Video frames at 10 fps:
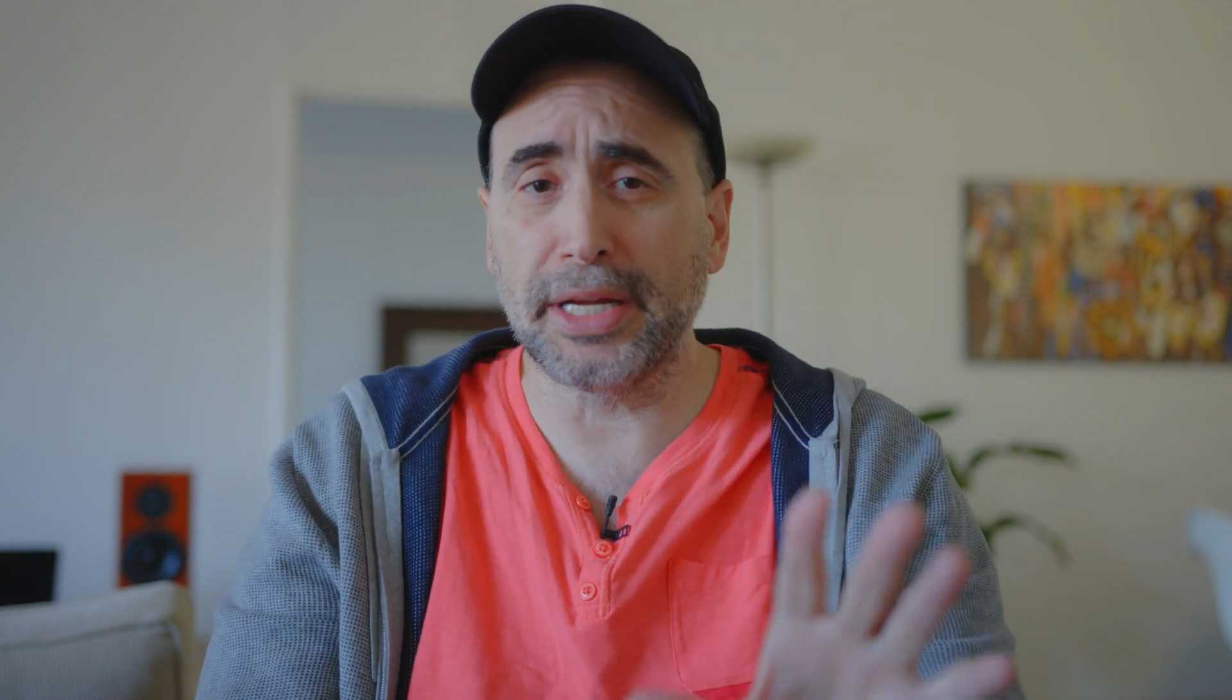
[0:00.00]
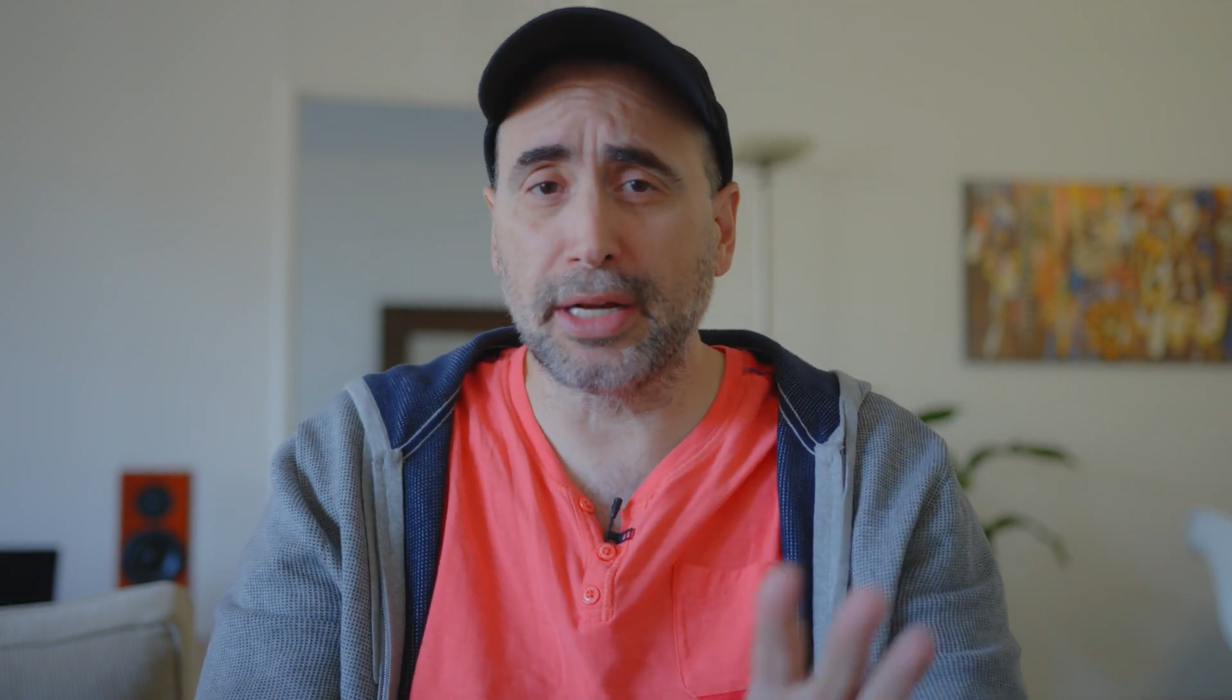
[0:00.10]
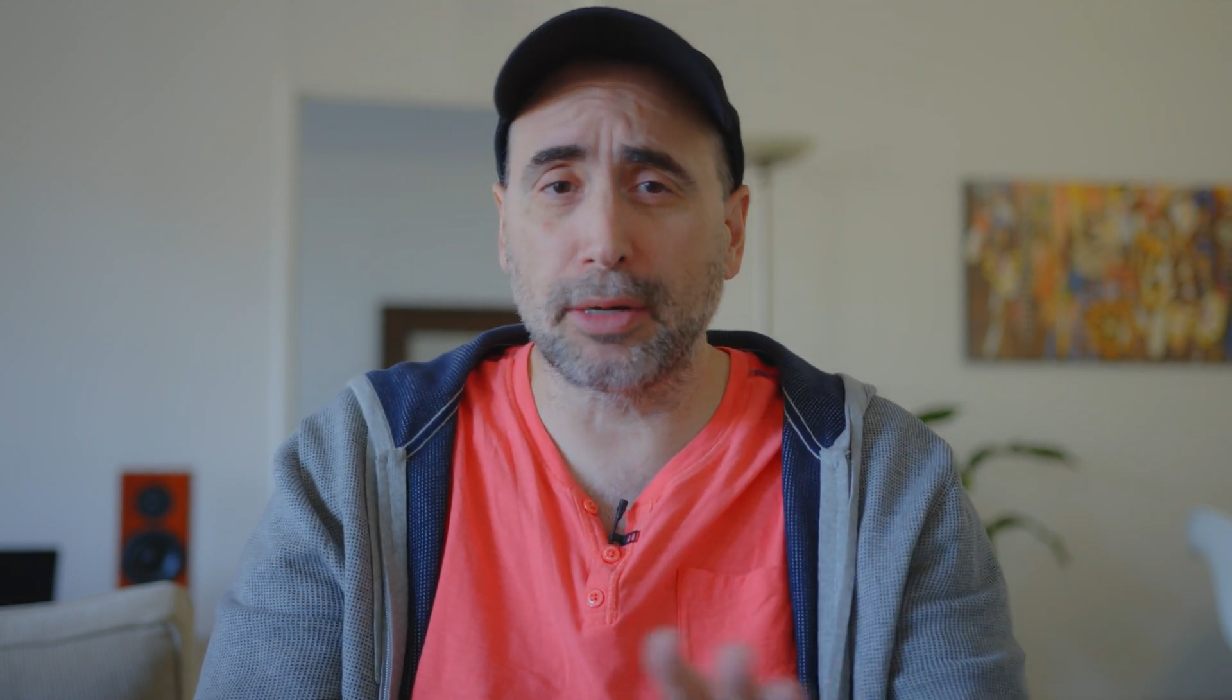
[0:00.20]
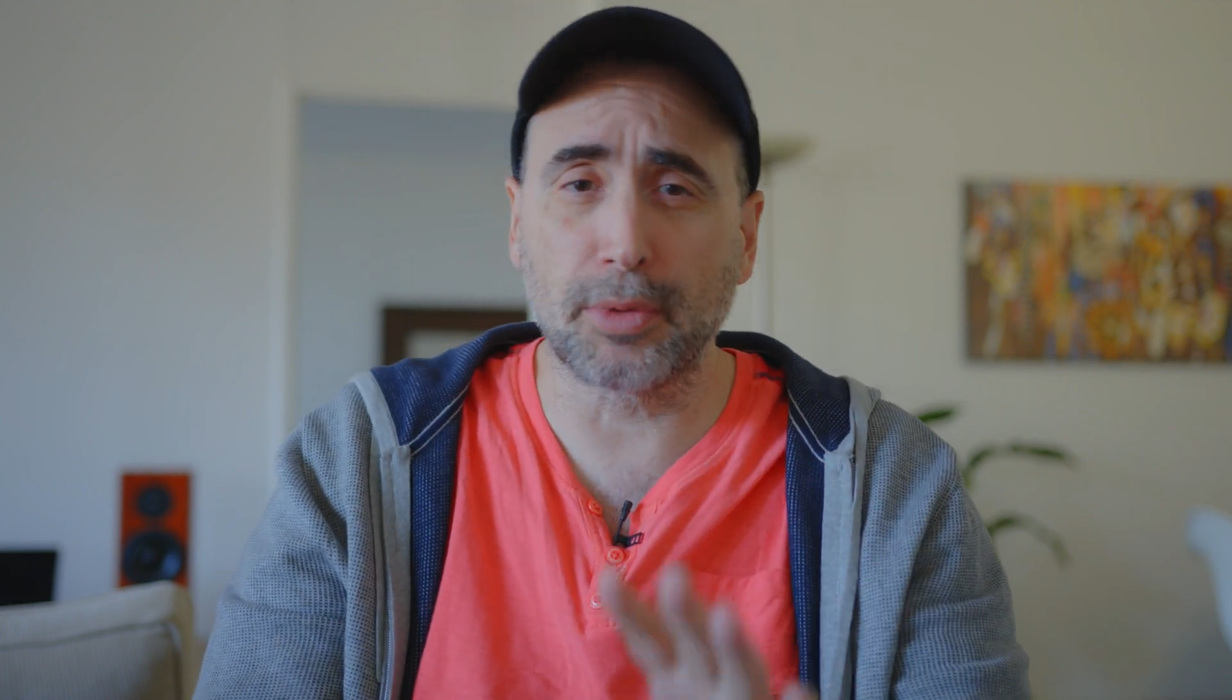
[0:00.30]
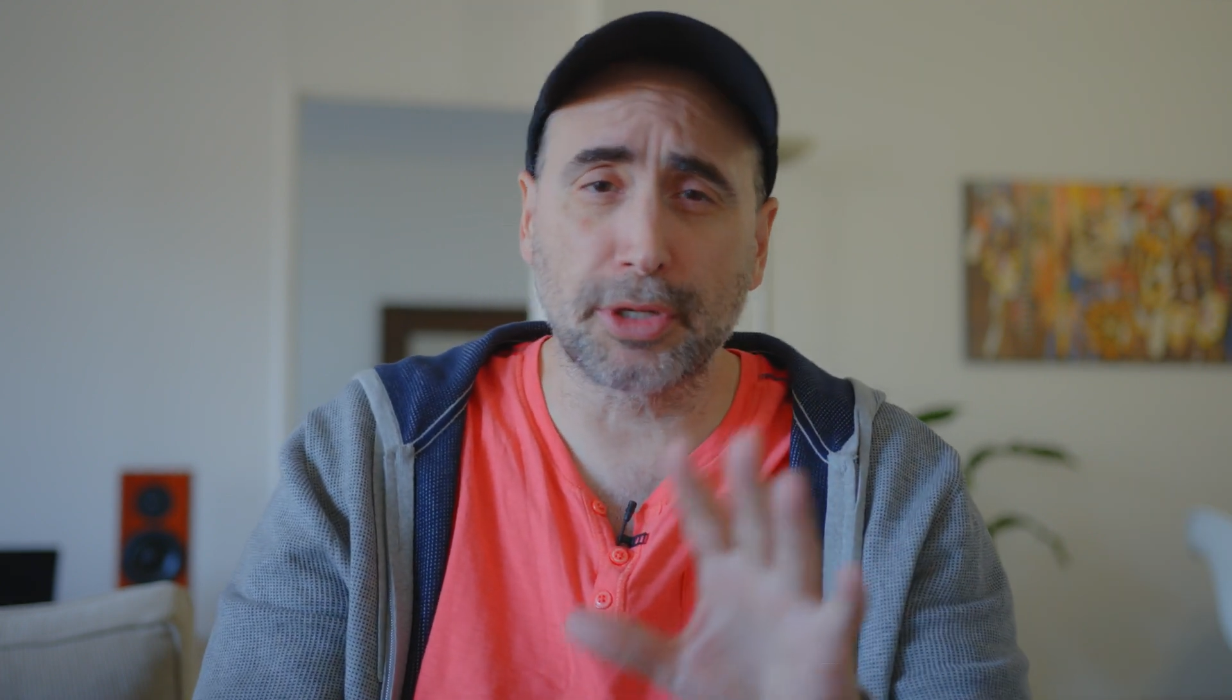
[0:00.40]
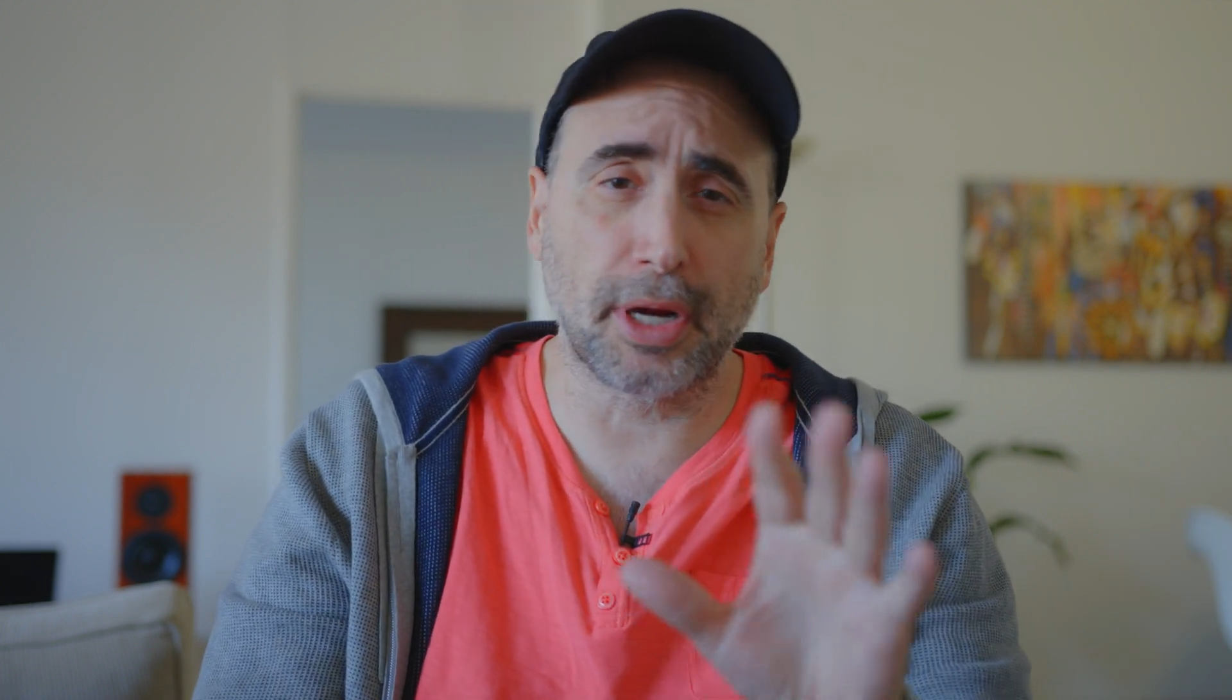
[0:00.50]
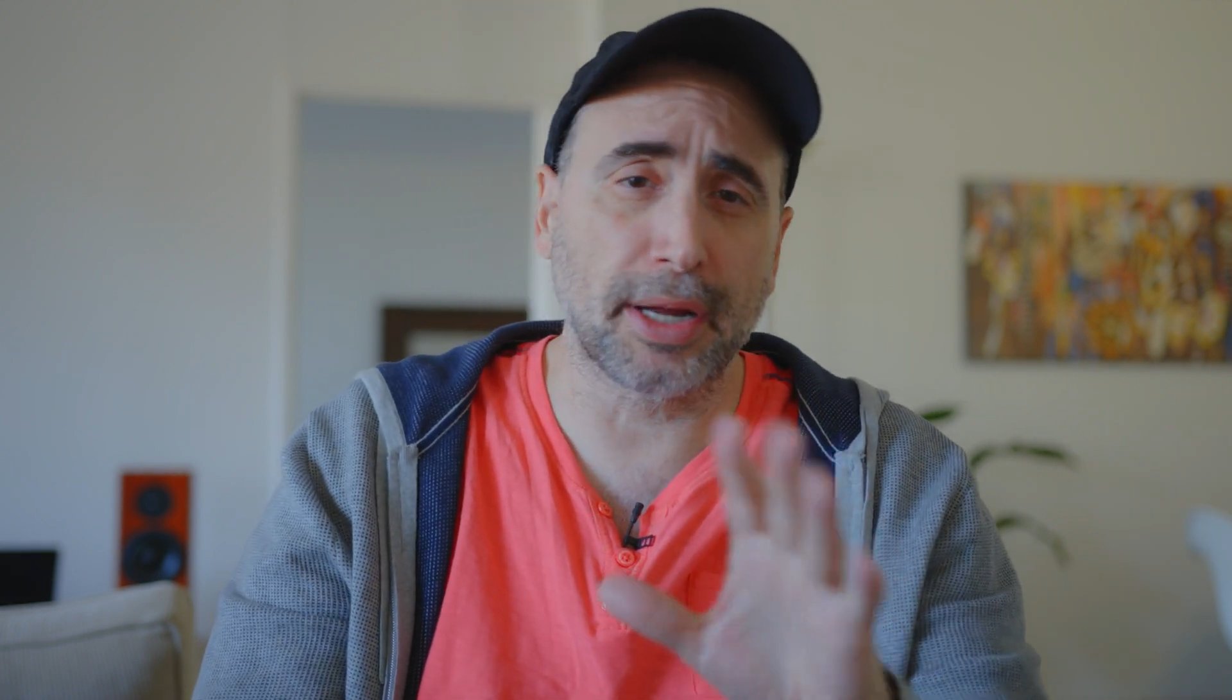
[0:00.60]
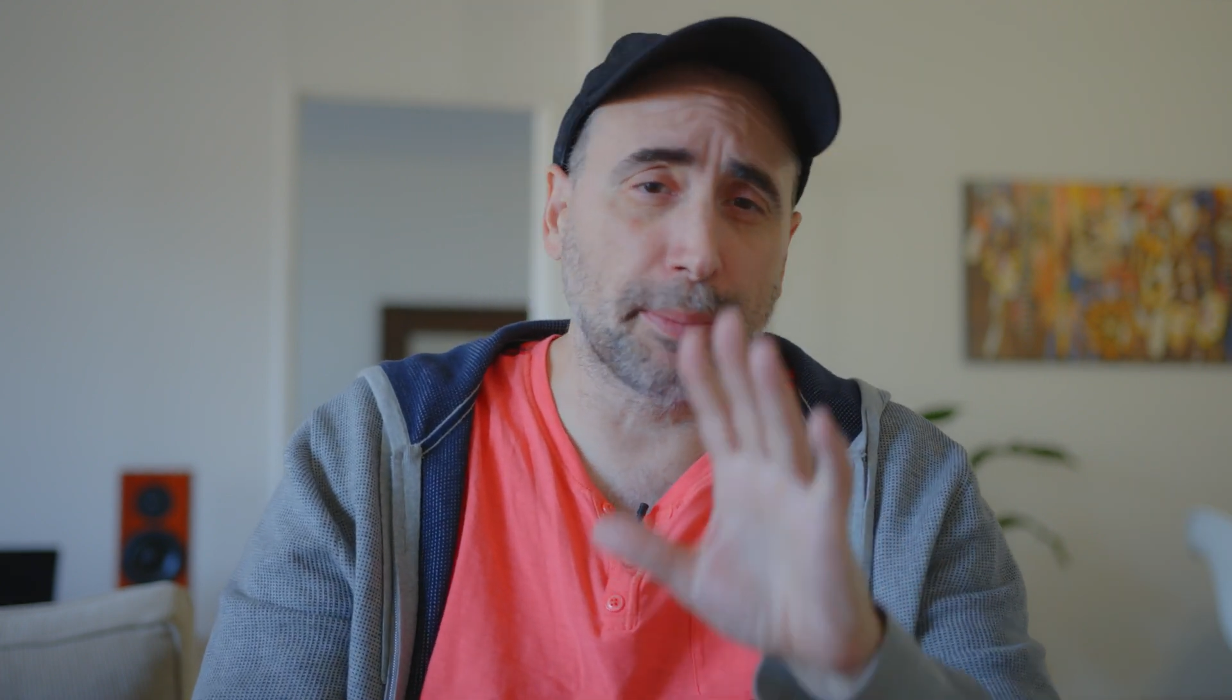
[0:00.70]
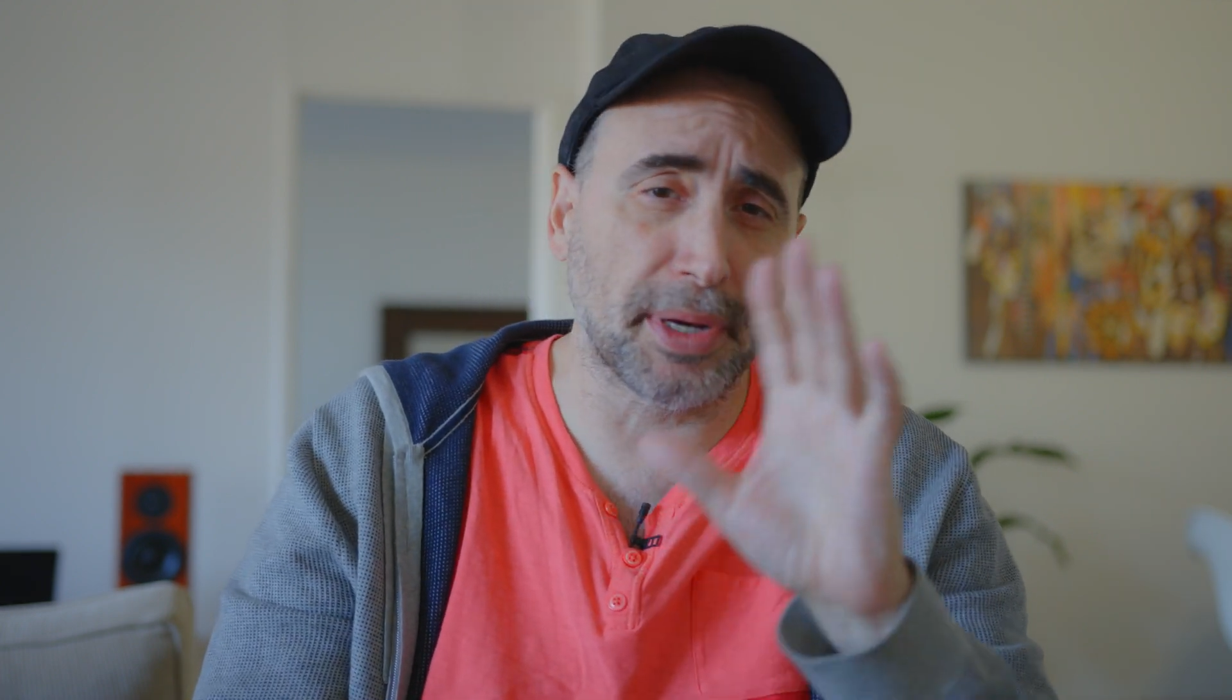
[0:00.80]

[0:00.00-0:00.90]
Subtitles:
here we're talking